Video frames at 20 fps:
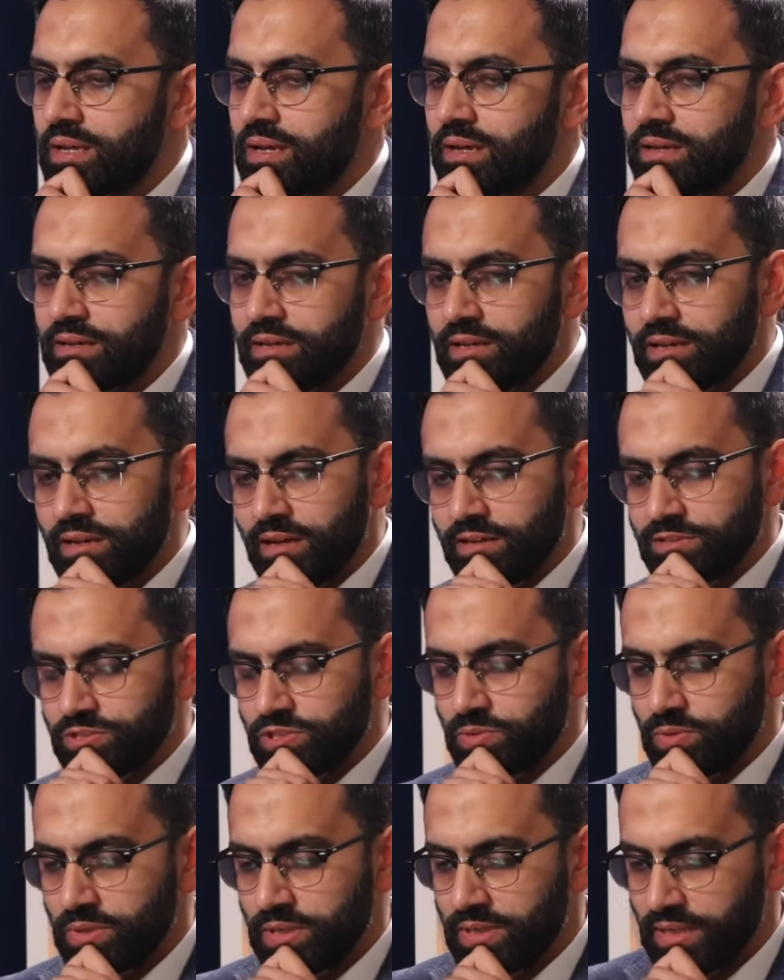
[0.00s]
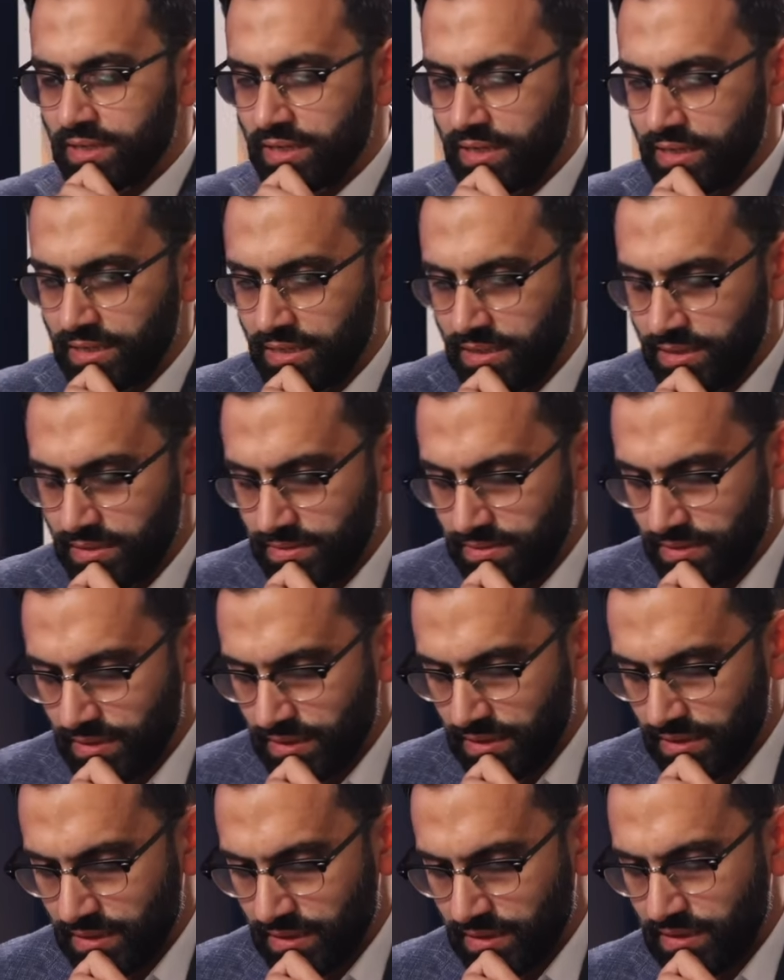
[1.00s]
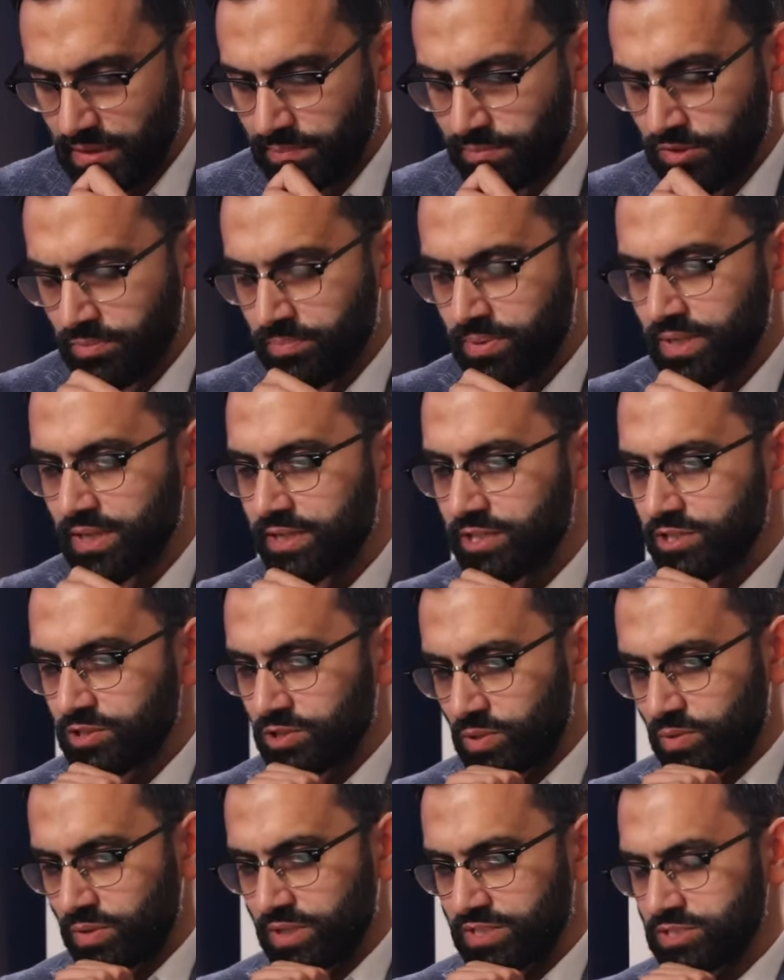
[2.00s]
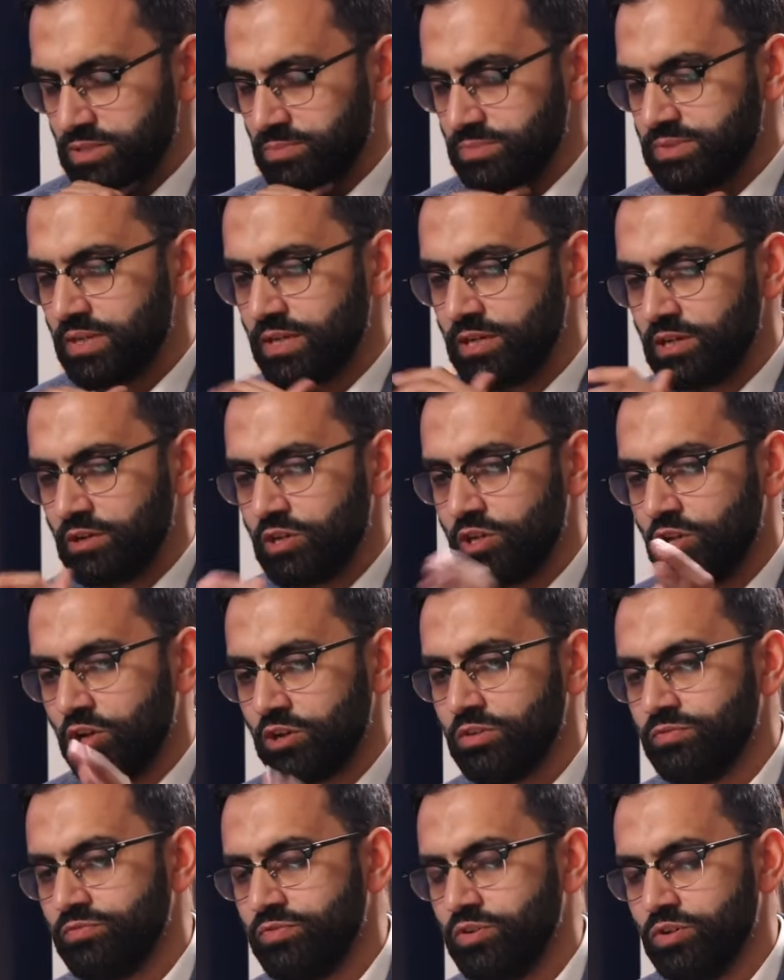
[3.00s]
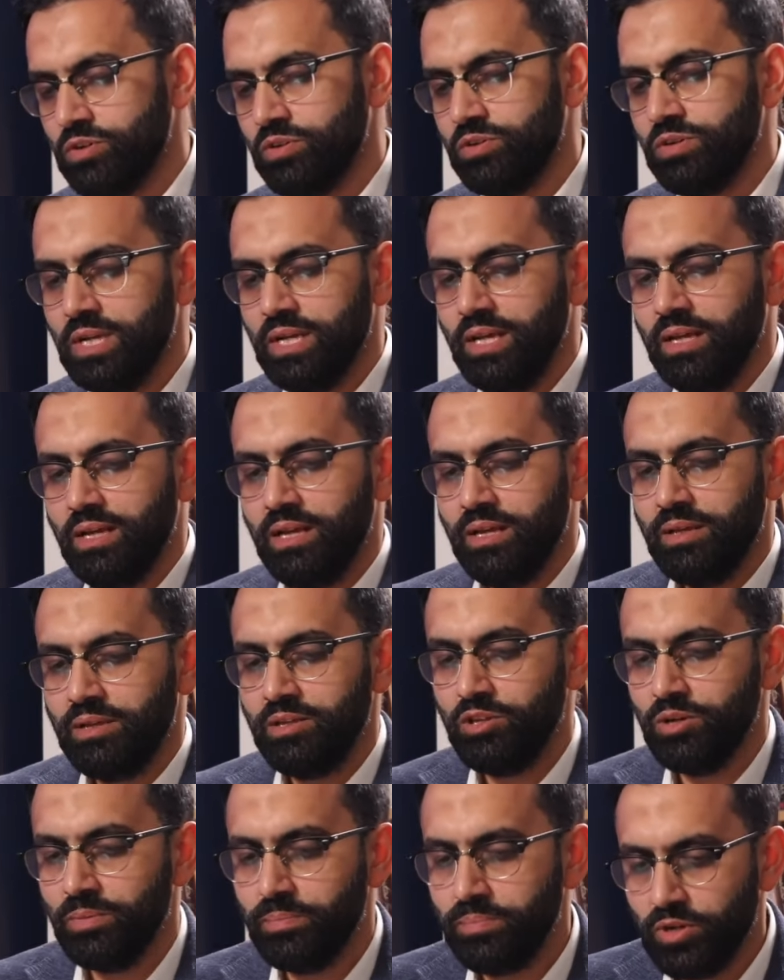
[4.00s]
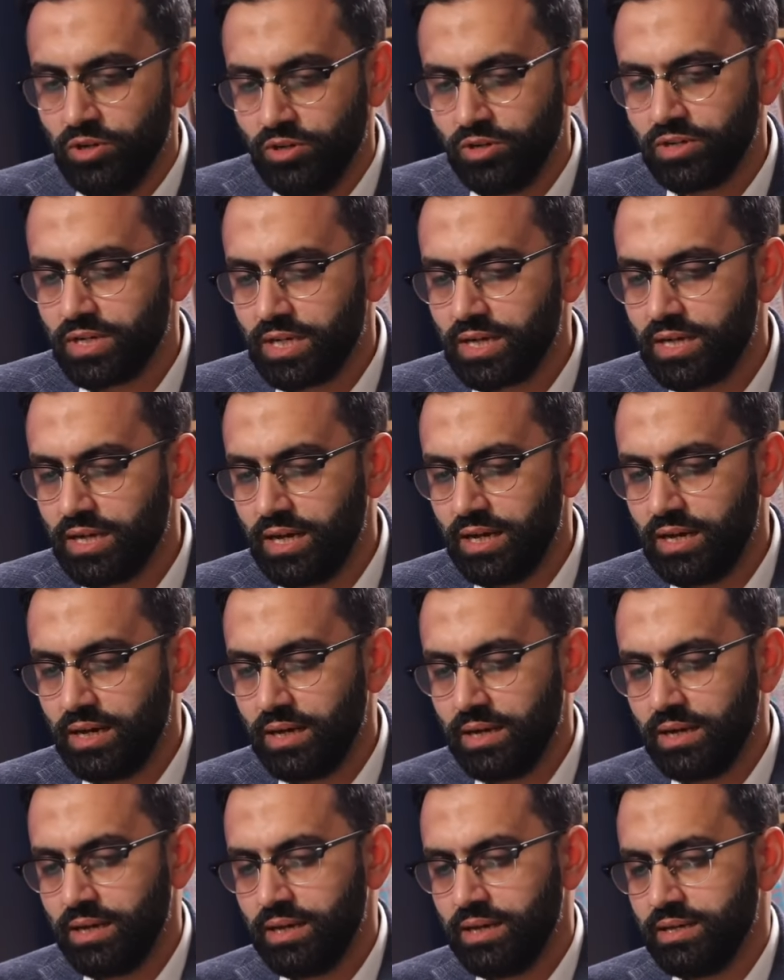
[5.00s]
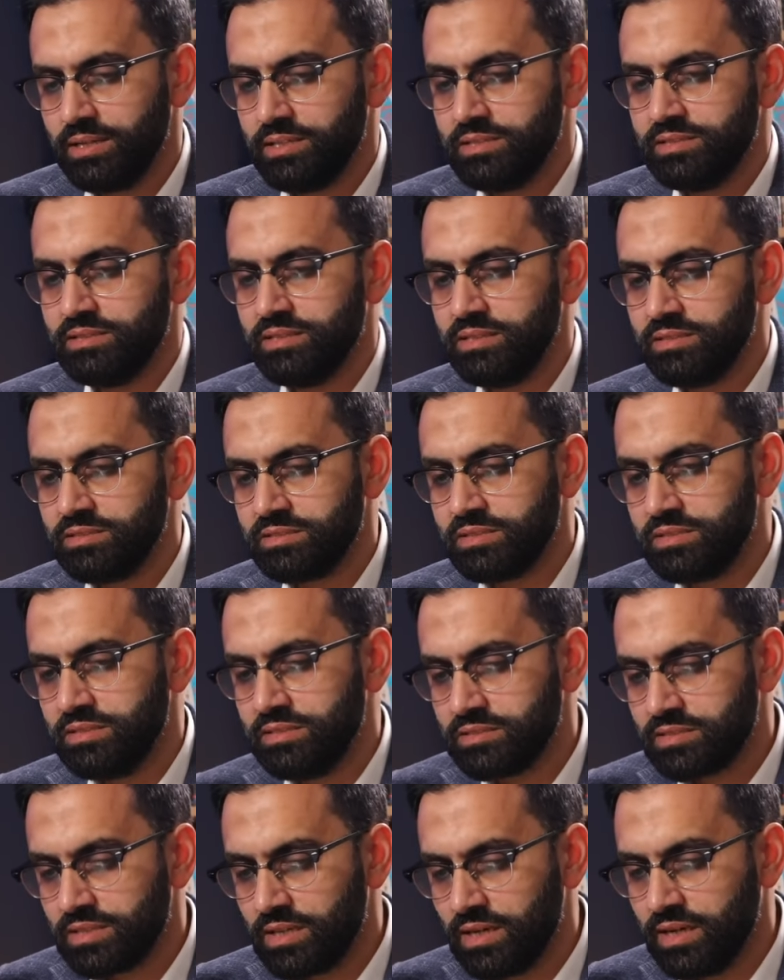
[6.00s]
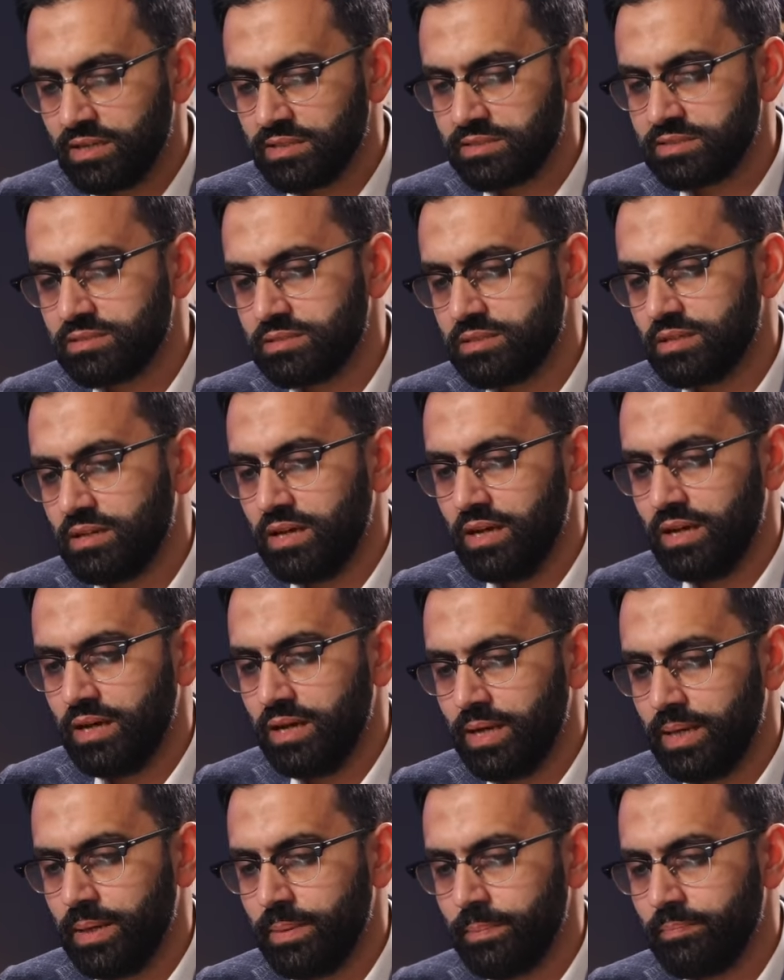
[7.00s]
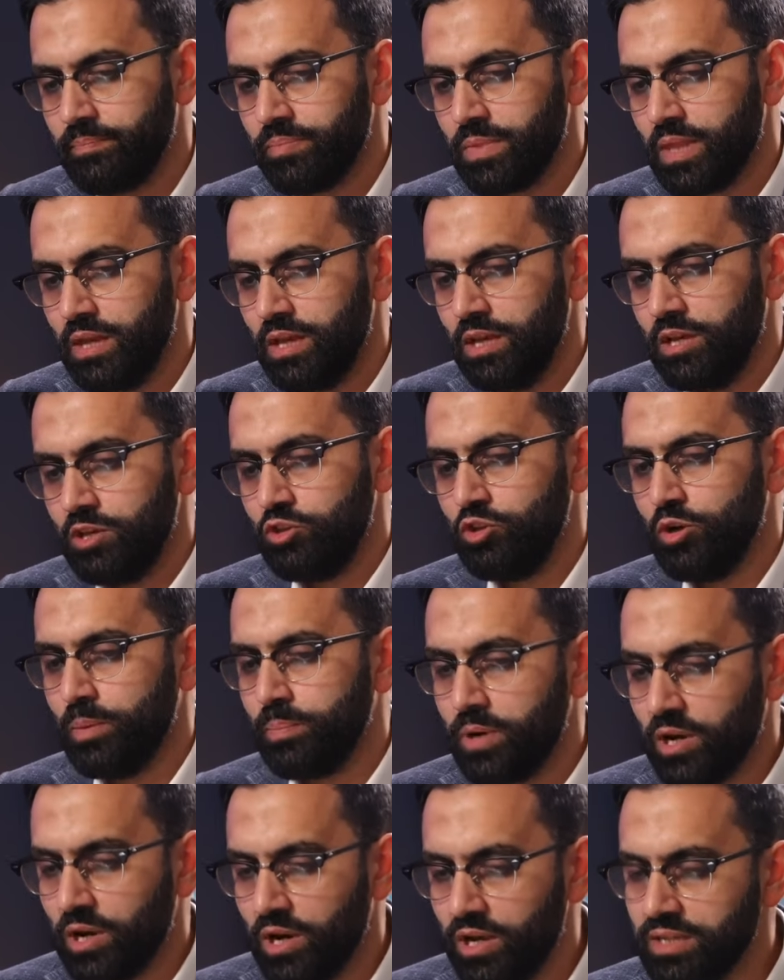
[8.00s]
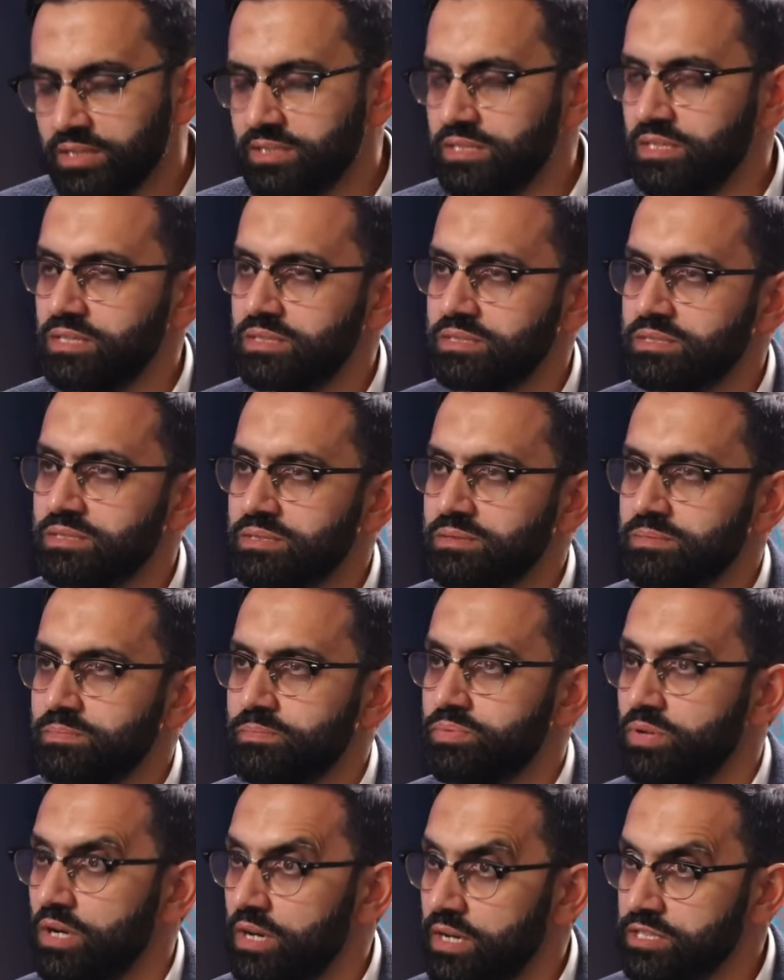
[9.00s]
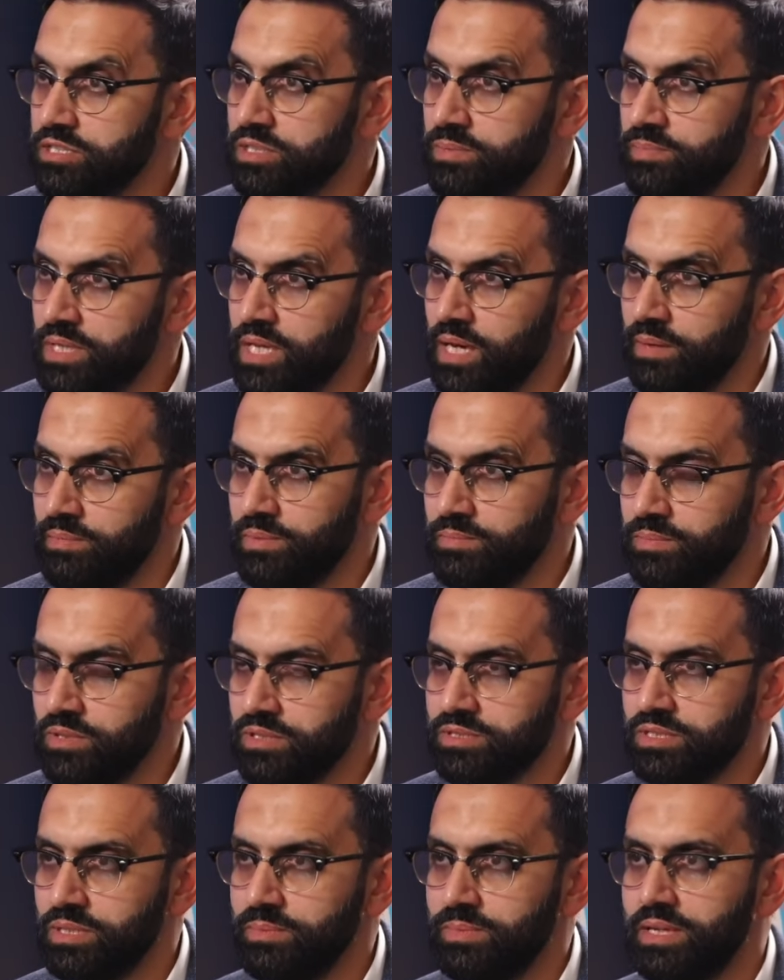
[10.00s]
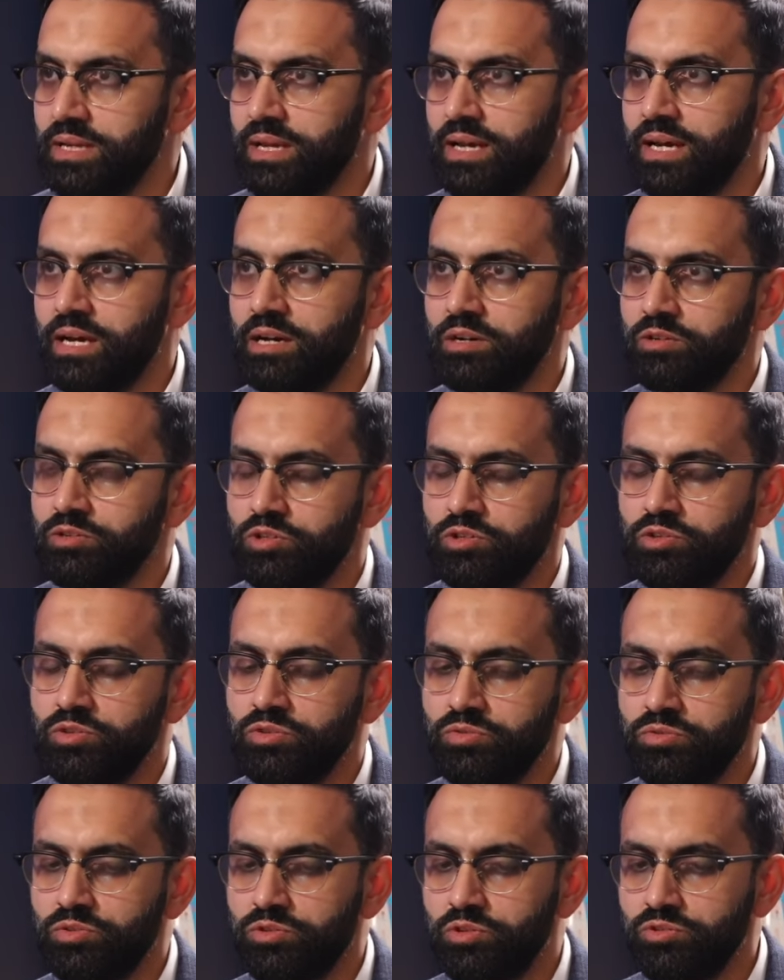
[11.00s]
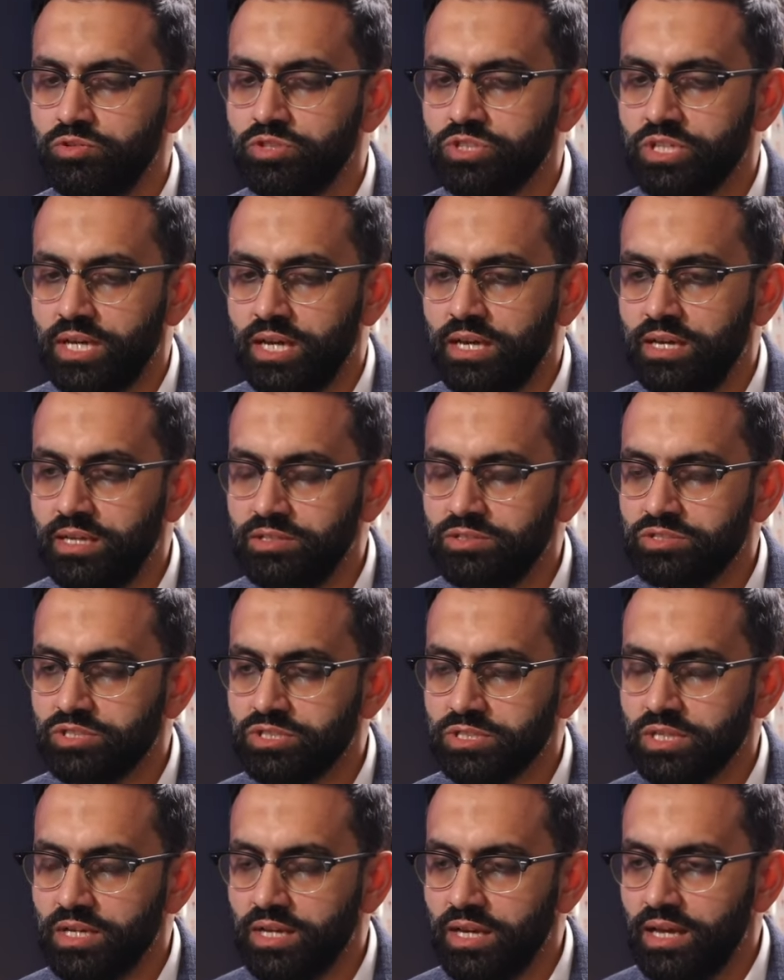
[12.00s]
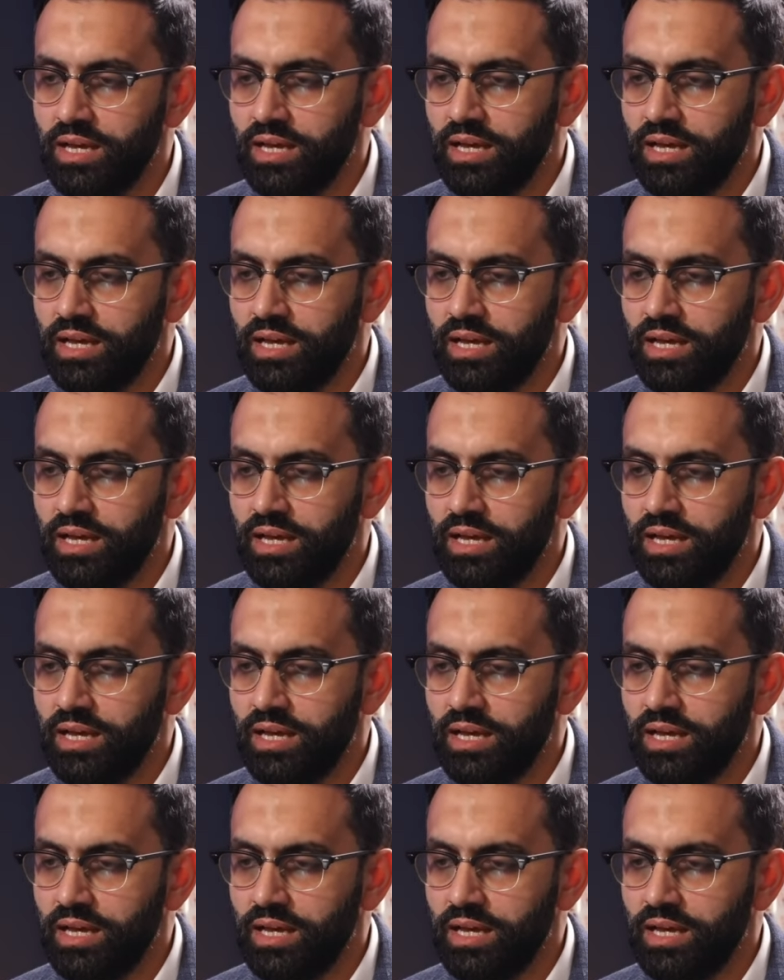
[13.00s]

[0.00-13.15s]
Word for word: Can I can I ask you a a, a couple of political questions? I know a lot of your your book uh, does discuss um, your politics prior to becoming Muslim and mm. how you you changed.